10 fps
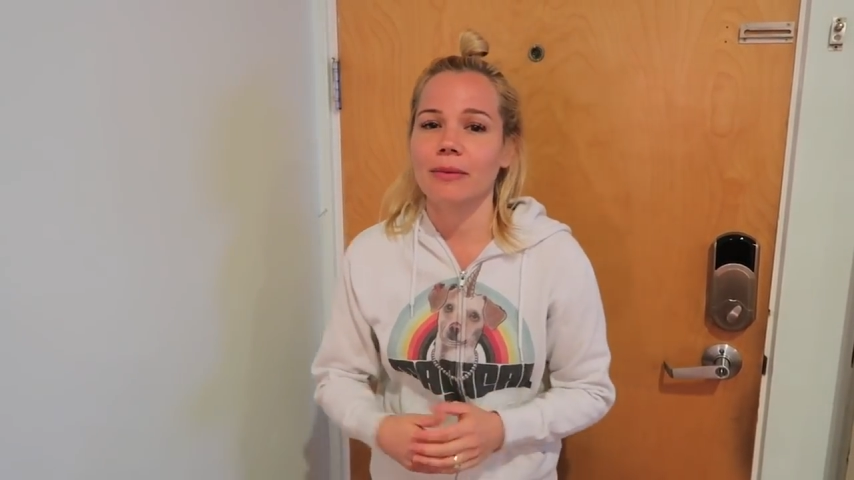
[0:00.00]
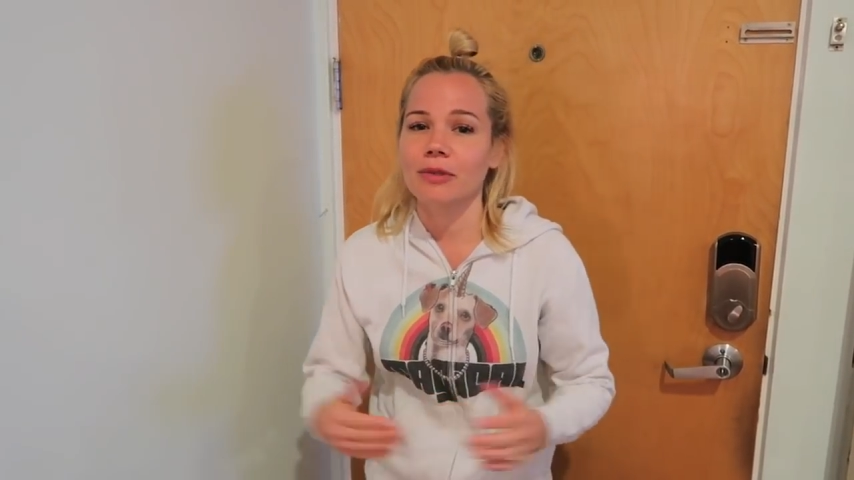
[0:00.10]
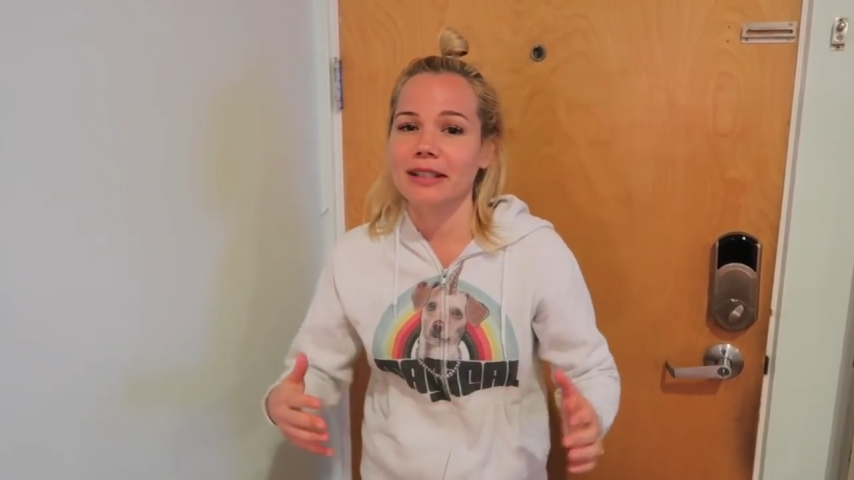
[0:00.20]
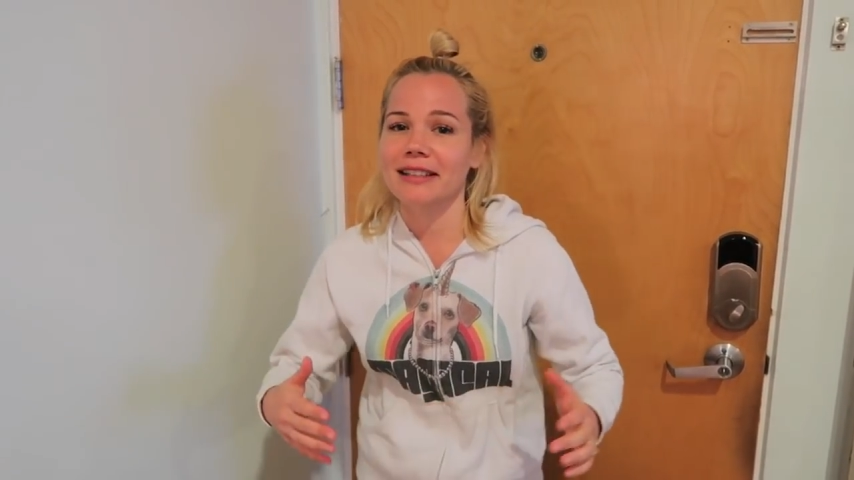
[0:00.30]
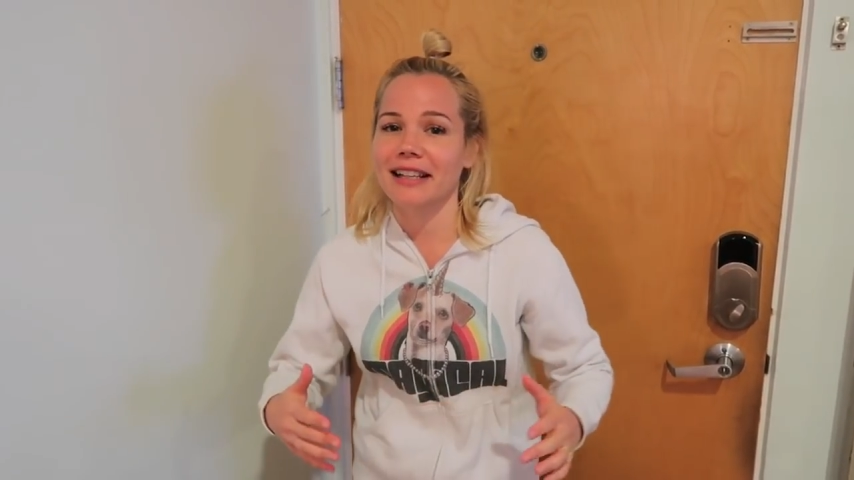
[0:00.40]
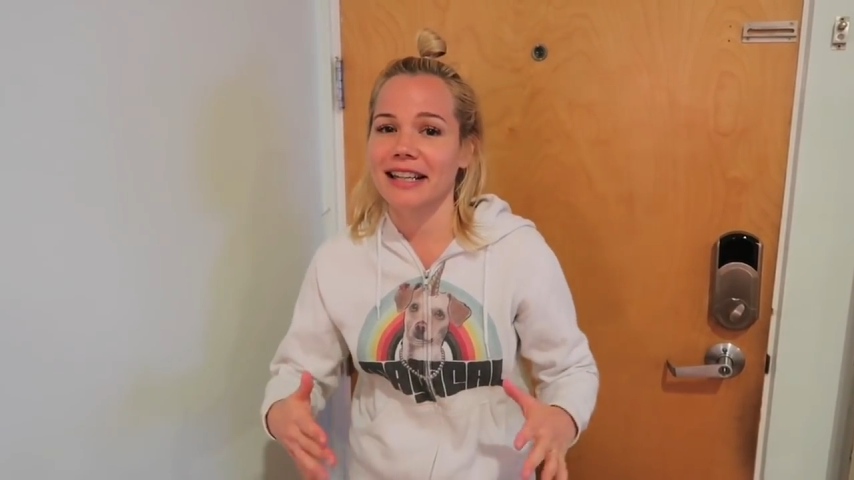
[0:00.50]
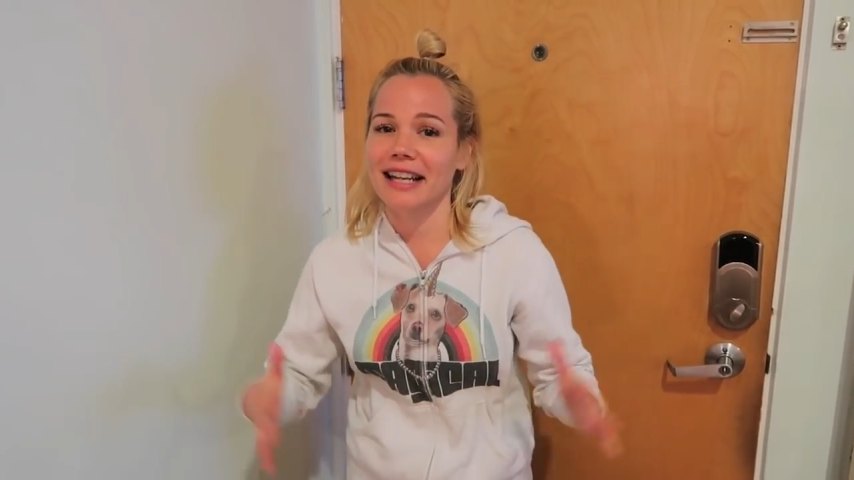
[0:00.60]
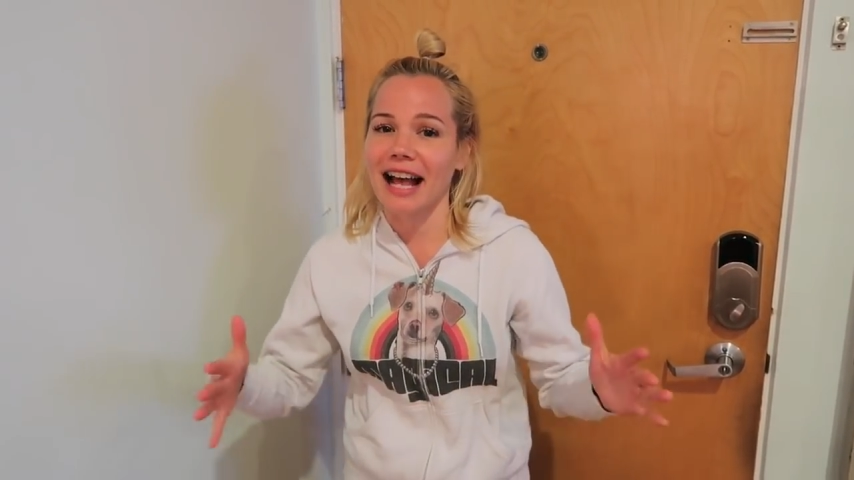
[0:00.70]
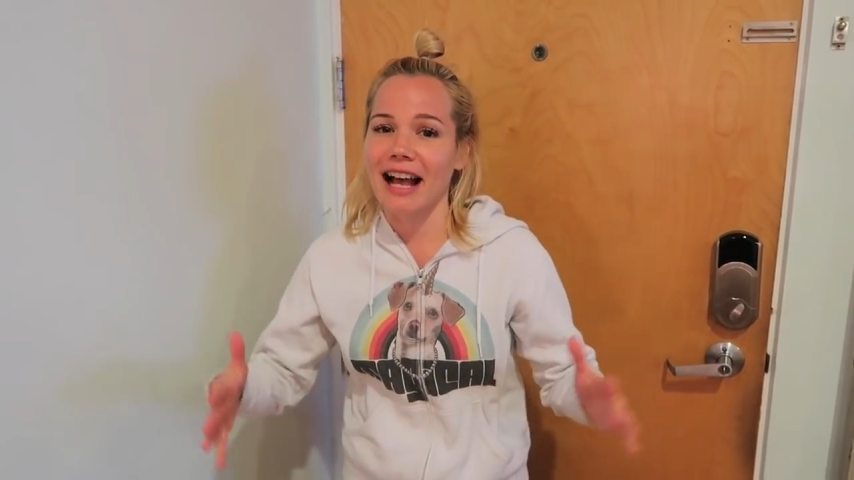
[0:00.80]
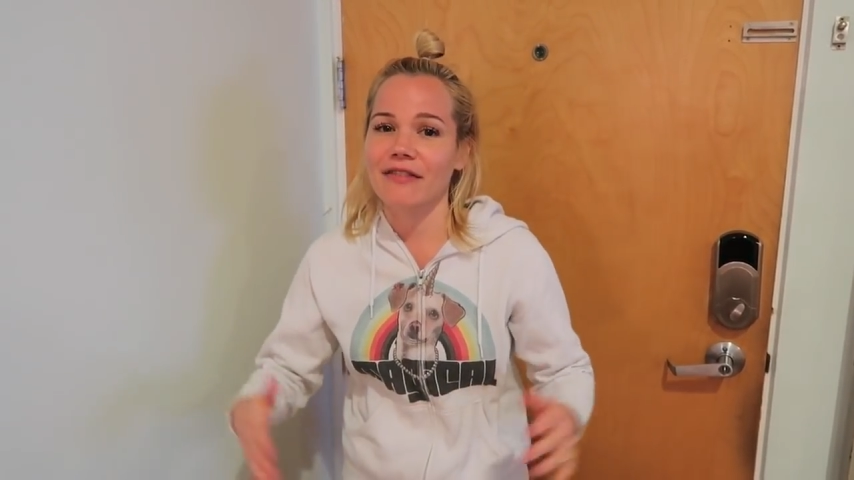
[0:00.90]
I'm really lucky
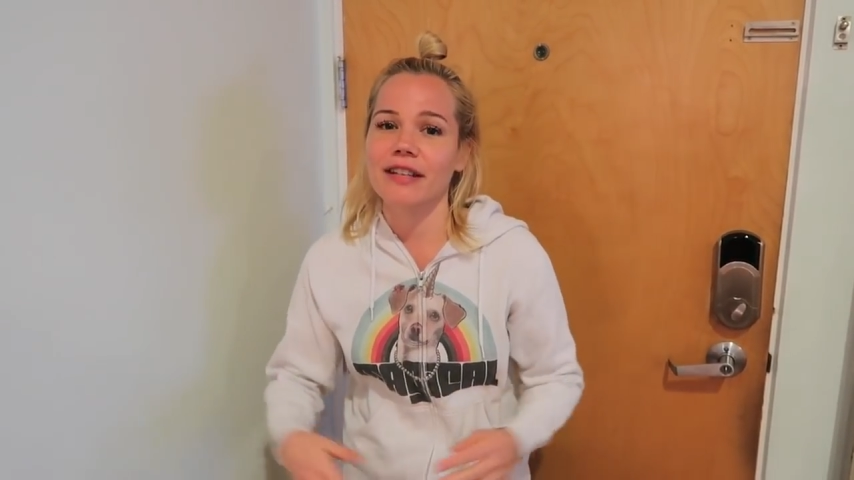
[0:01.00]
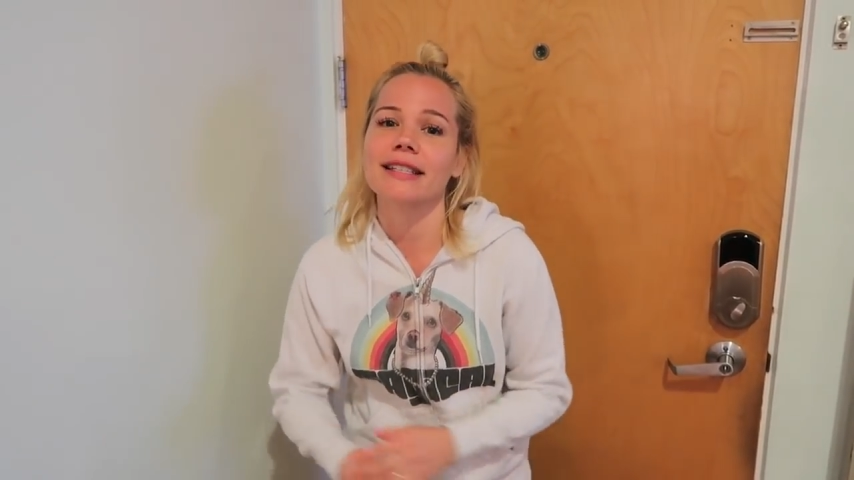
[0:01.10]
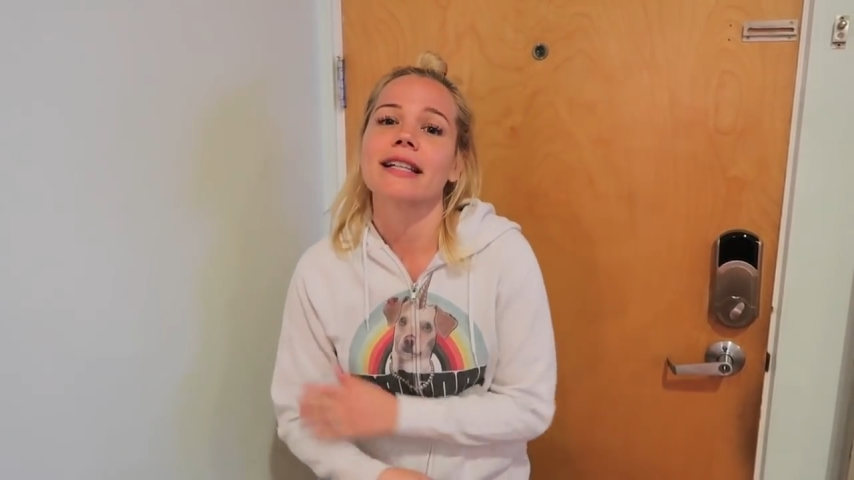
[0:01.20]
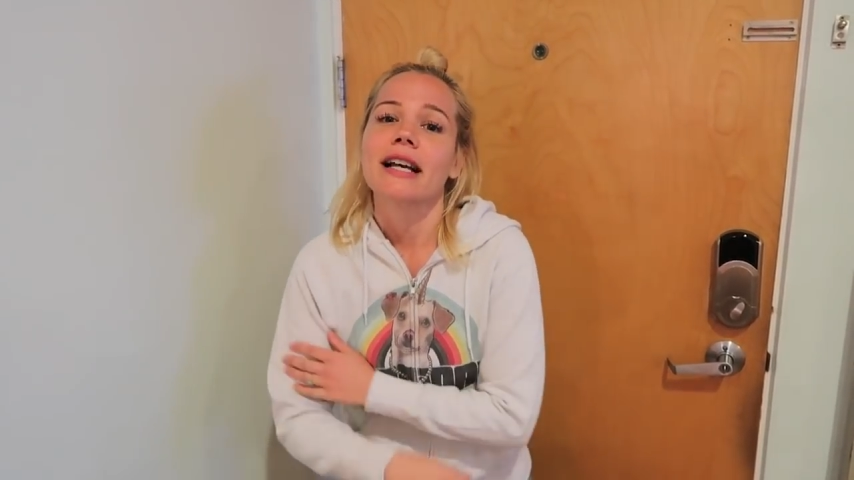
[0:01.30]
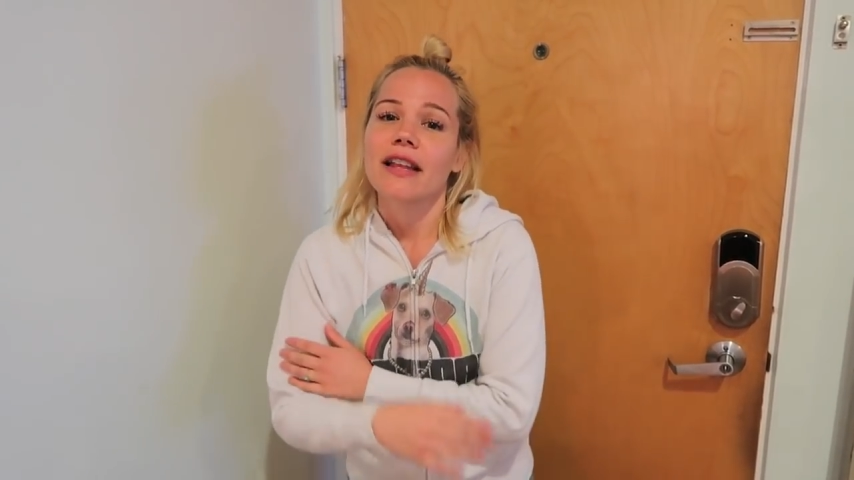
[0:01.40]
to have this.